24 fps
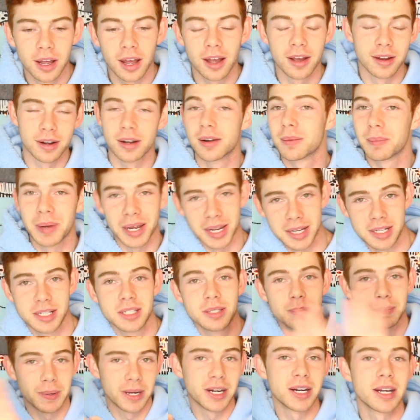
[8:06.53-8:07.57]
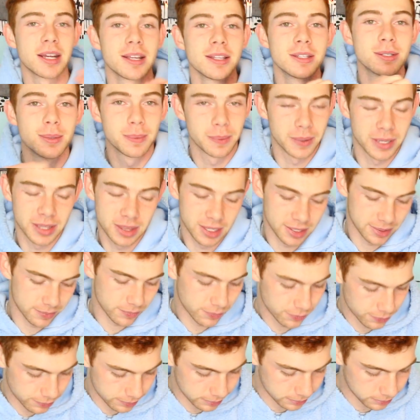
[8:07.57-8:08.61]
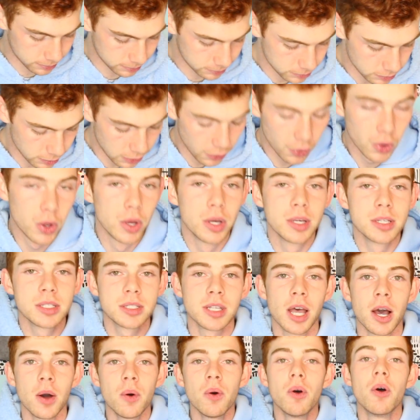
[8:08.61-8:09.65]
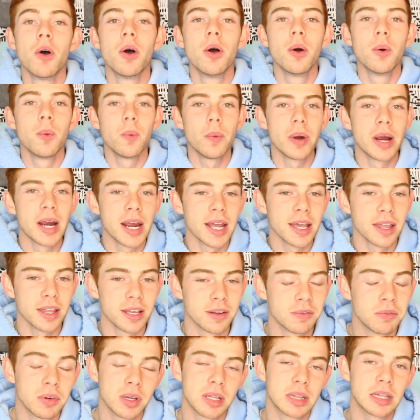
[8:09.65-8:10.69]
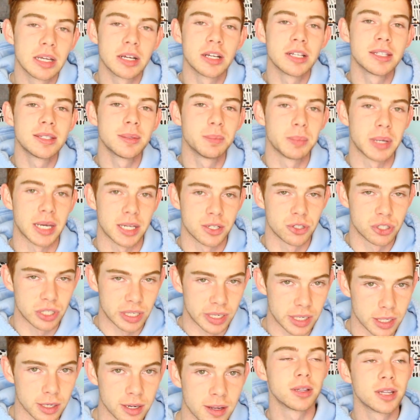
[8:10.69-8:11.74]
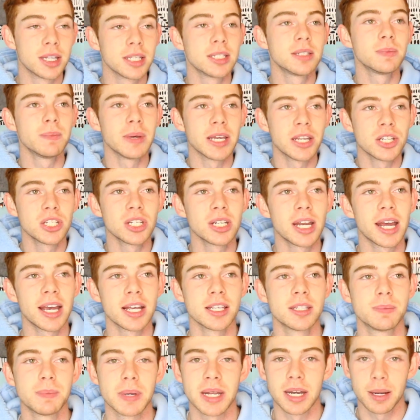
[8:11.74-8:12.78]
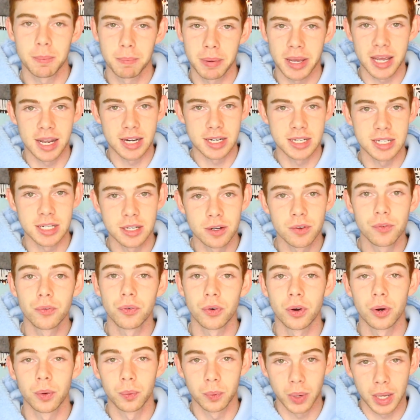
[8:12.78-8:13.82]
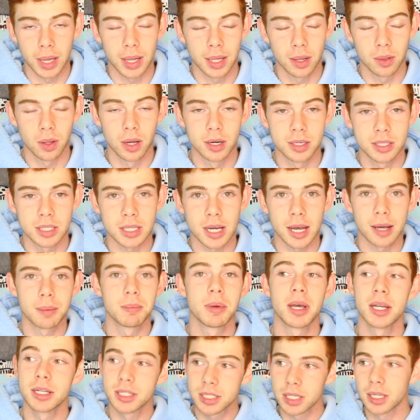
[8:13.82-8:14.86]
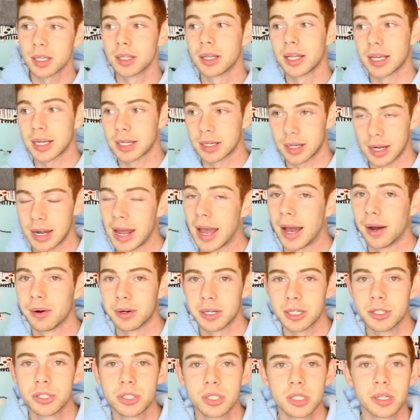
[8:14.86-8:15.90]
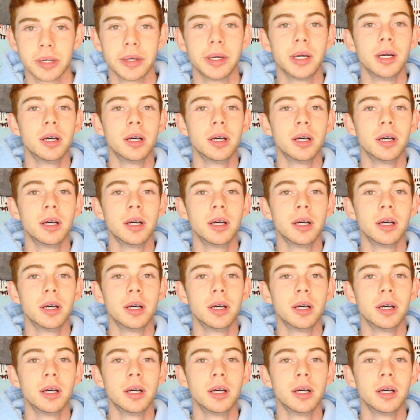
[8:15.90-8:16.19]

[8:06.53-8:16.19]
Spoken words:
and my experience with it. So, where I live, there's a mansion. This mansion has been abandoned for a really long time, until like nowish.